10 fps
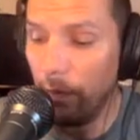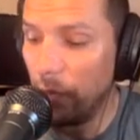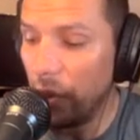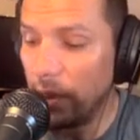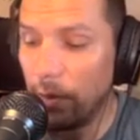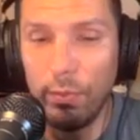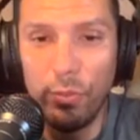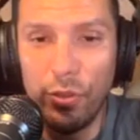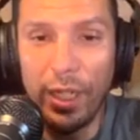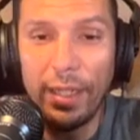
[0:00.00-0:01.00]
Just
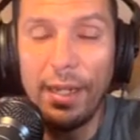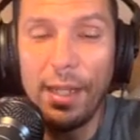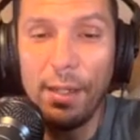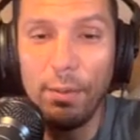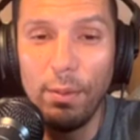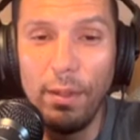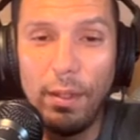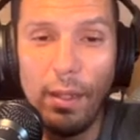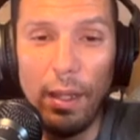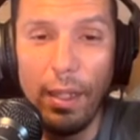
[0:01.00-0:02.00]
check it out.
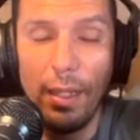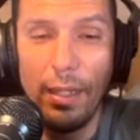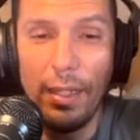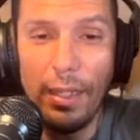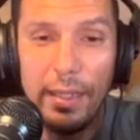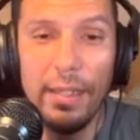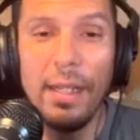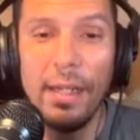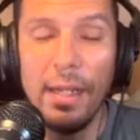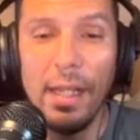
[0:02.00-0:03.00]

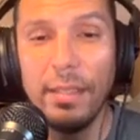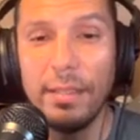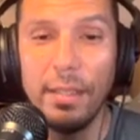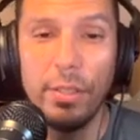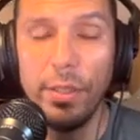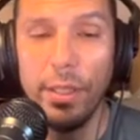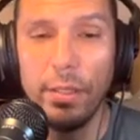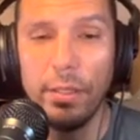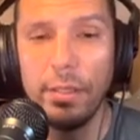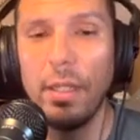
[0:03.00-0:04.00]
In less than 2
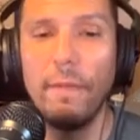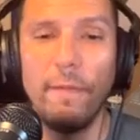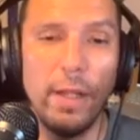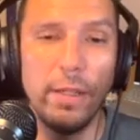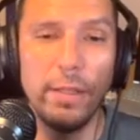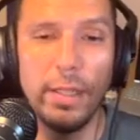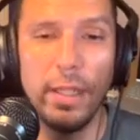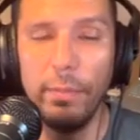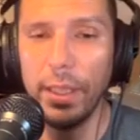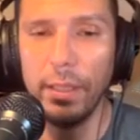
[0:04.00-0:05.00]
years on
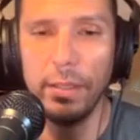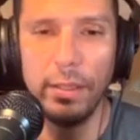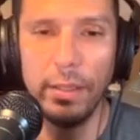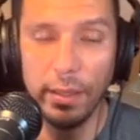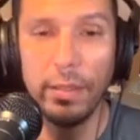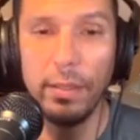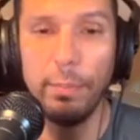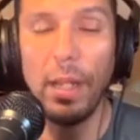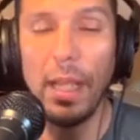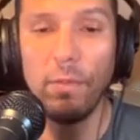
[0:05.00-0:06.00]
Fireside, because this is the
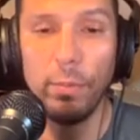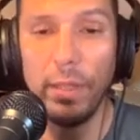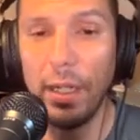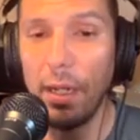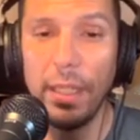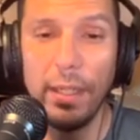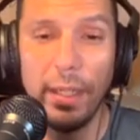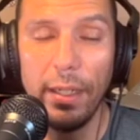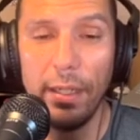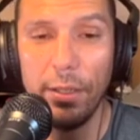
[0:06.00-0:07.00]
platform that I'm
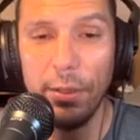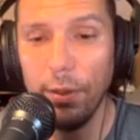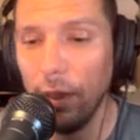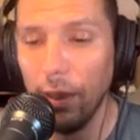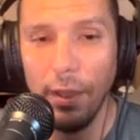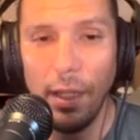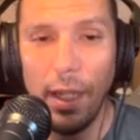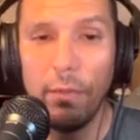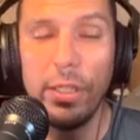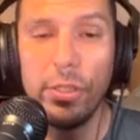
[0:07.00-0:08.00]
dedicated to,
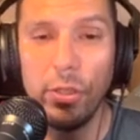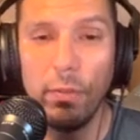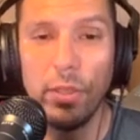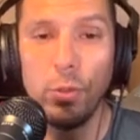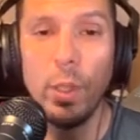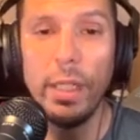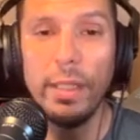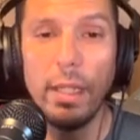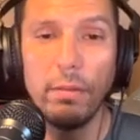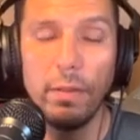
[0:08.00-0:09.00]
I've reached over
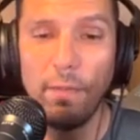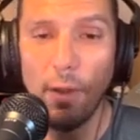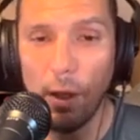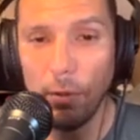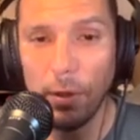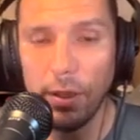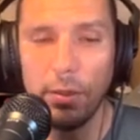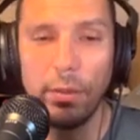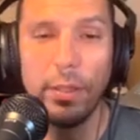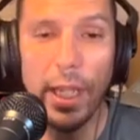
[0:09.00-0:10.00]
20,000 followers.
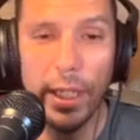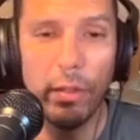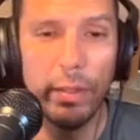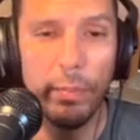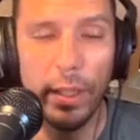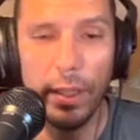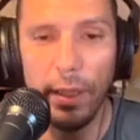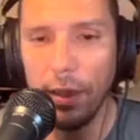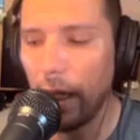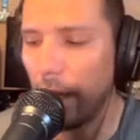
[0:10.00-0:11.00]
So thank you,
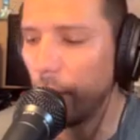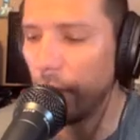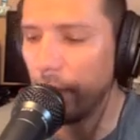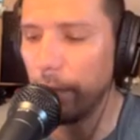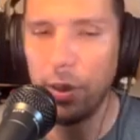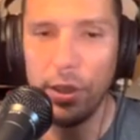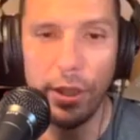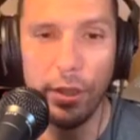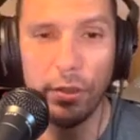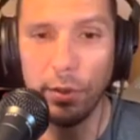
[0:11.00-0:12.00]
everybody. I really
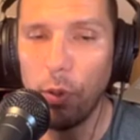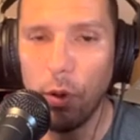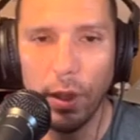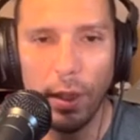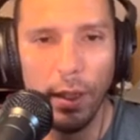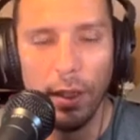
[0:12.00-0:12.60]
appreciate your support.